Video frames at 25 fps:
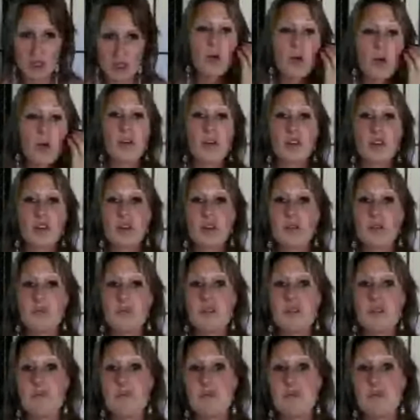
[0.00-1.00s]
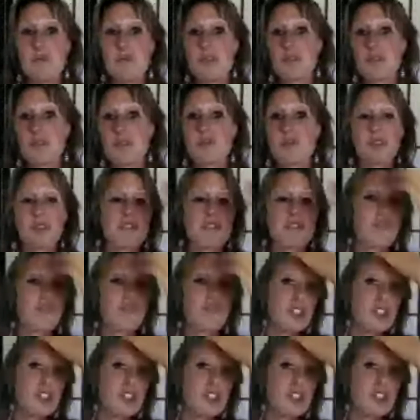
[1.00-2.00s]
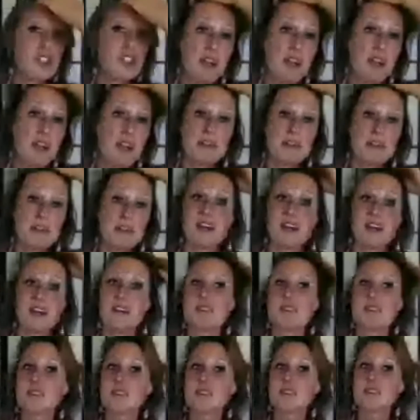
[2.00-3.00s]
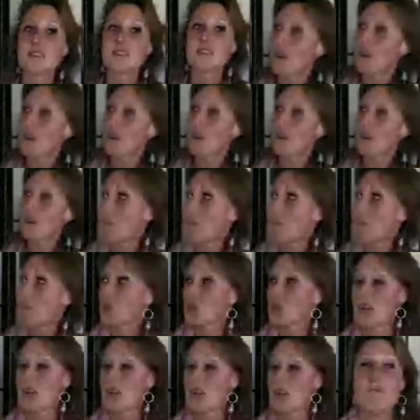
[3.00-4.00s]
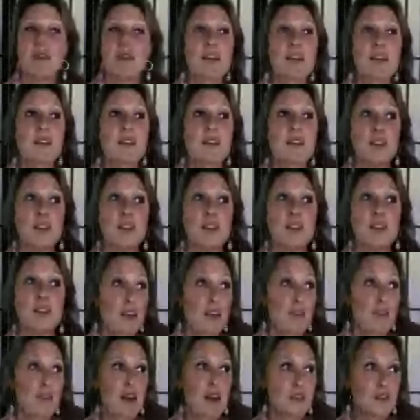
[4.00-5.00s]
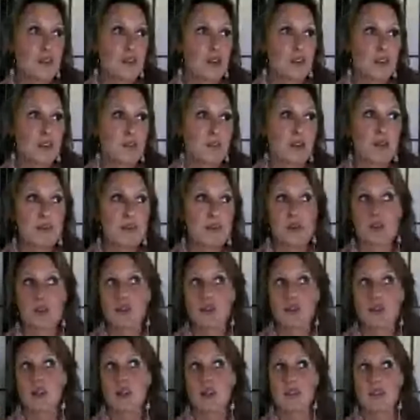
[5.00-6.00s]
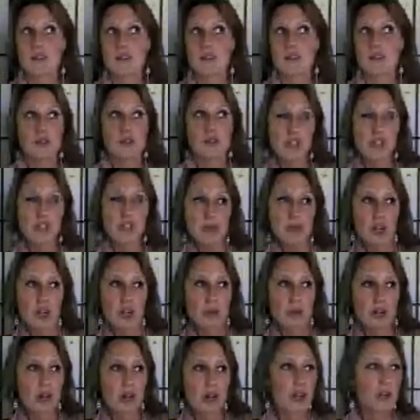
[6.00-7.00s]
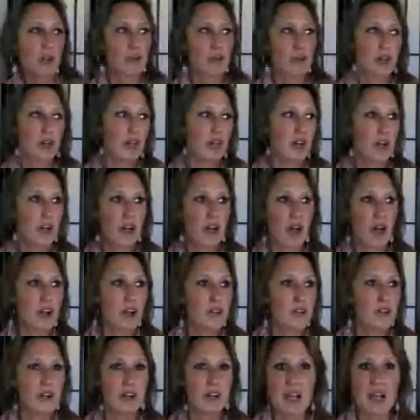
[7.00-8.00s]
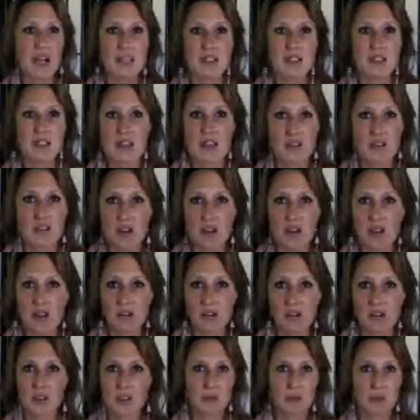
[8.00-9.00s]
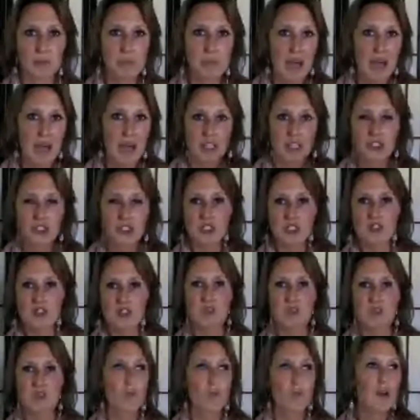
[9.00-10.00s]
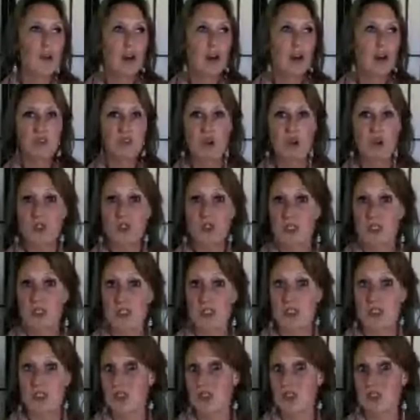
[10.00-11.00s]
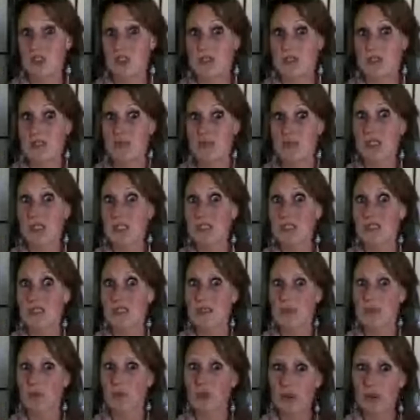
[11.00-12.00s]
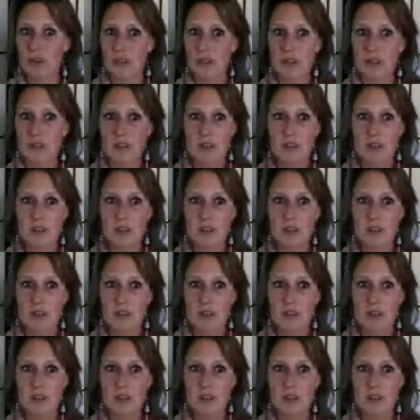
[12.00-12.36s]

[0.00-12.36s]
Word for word: Or you know maybe they're really frustrated because you know I see people trying to make you know ten thousand dollars a month, but they're trying to sell two hundred dollar or one hundred ninety seven dollar little packages or one off coaching sessions. It really doesn't work